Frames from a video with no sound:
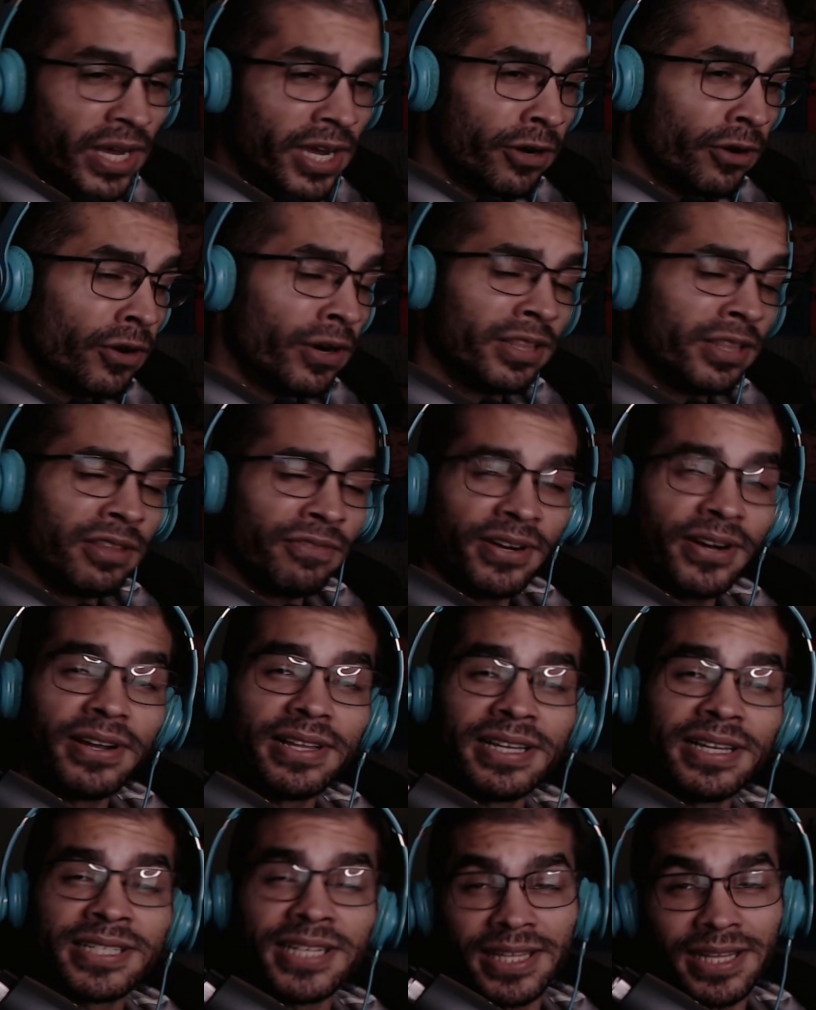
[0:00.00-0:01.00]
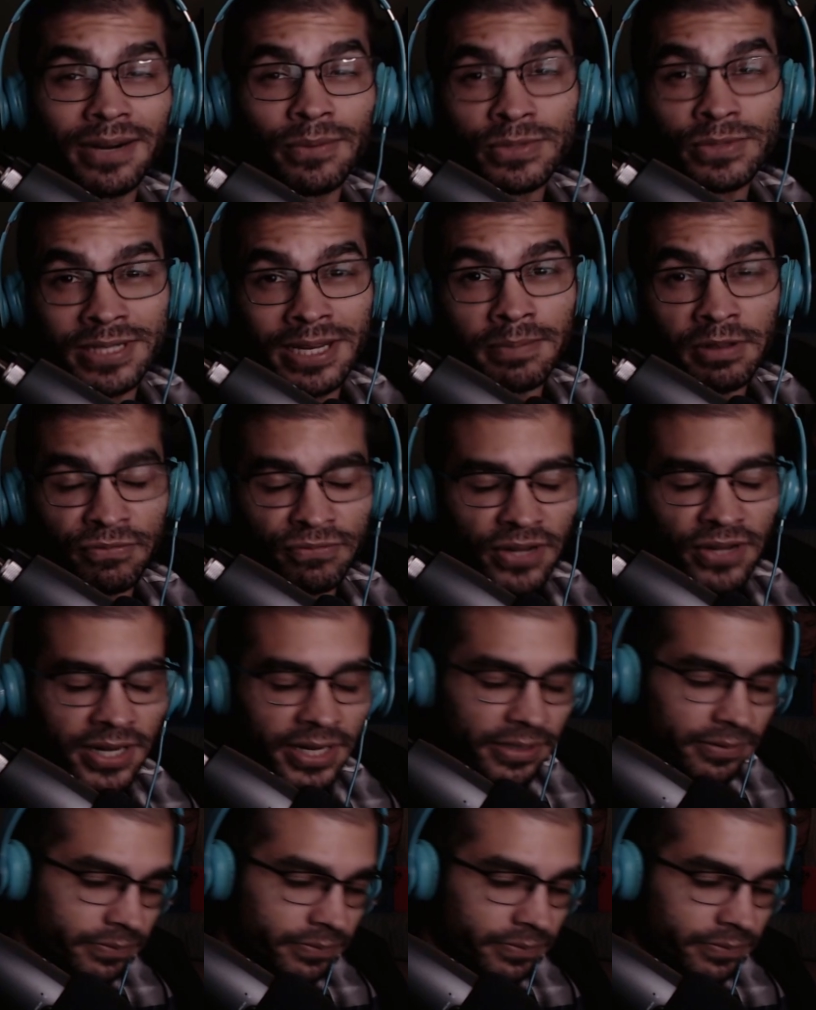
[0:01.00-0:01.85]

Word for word: or at the very least, I thought it was gonna be funny.